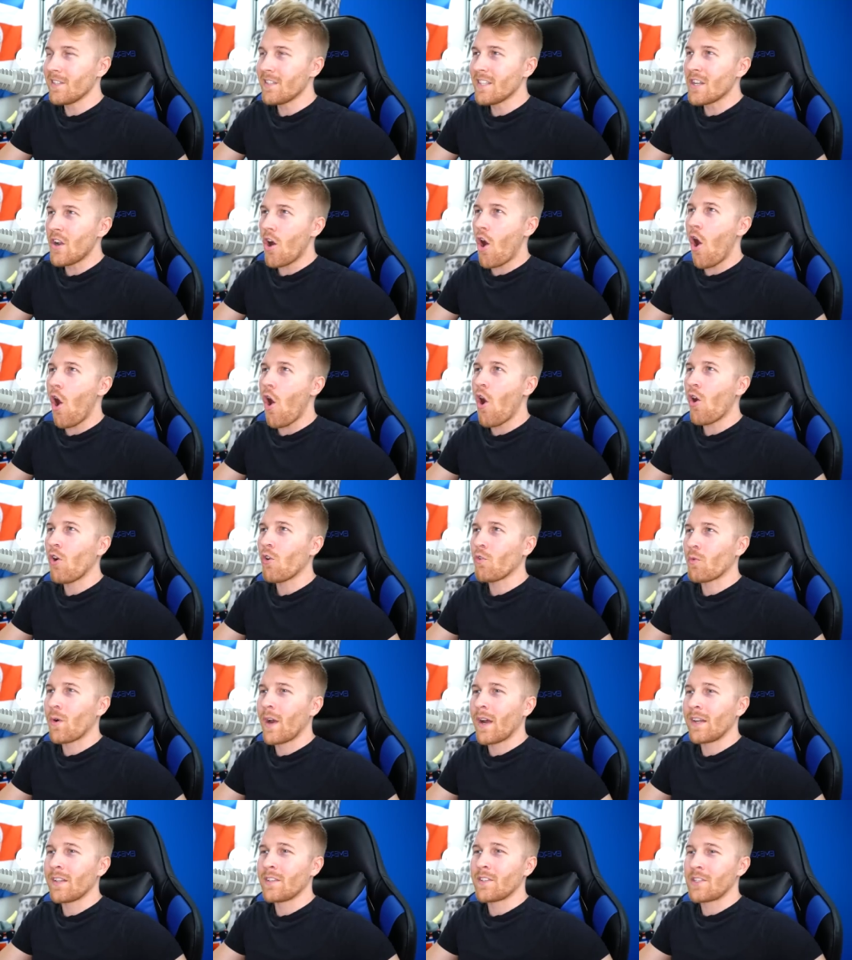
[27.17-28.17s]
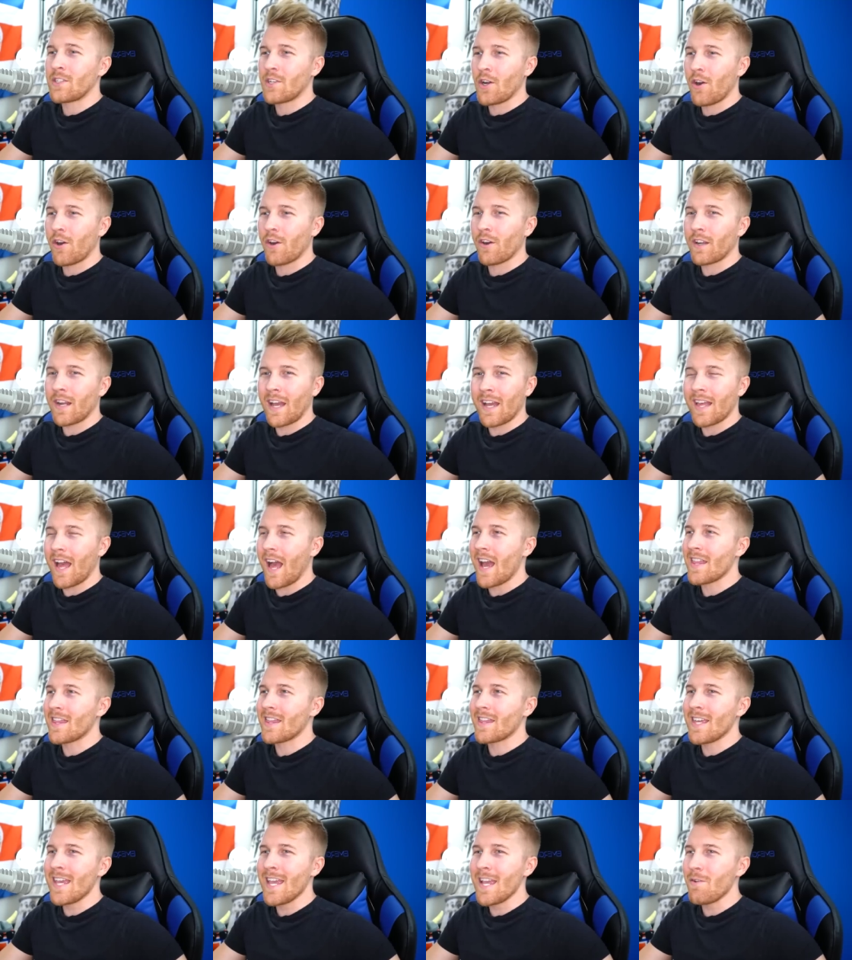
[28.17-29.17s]
is an alright start. I, I
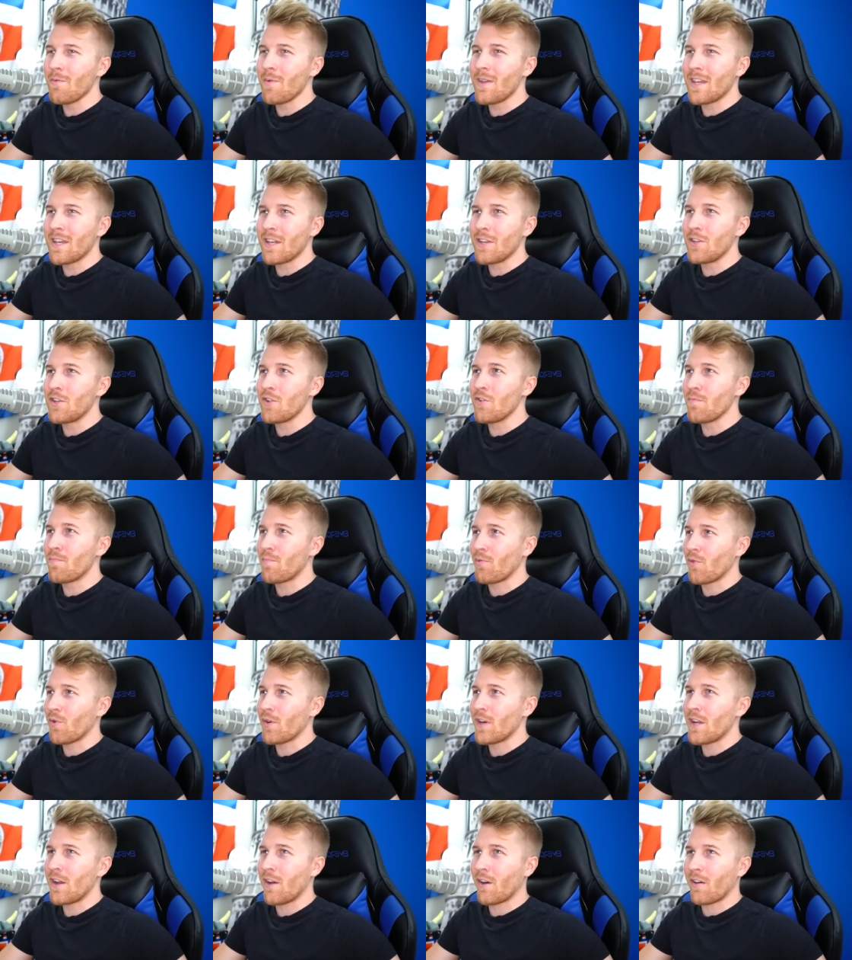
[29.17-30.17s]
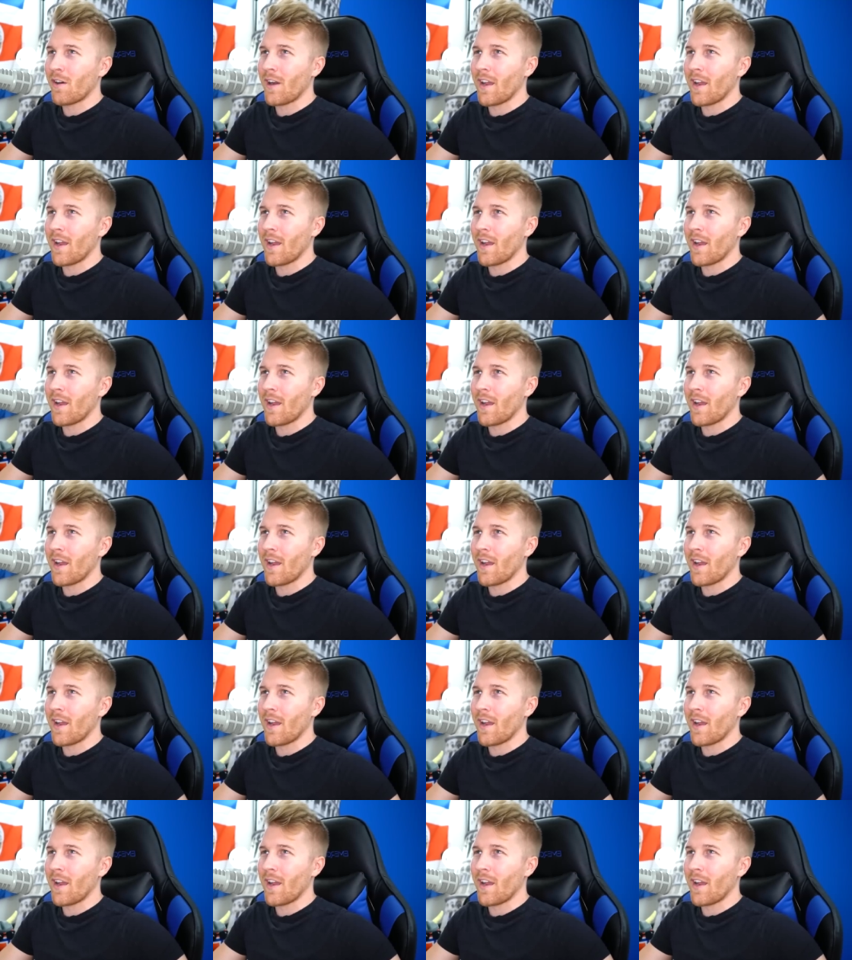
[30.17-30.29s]
think we can do pretty all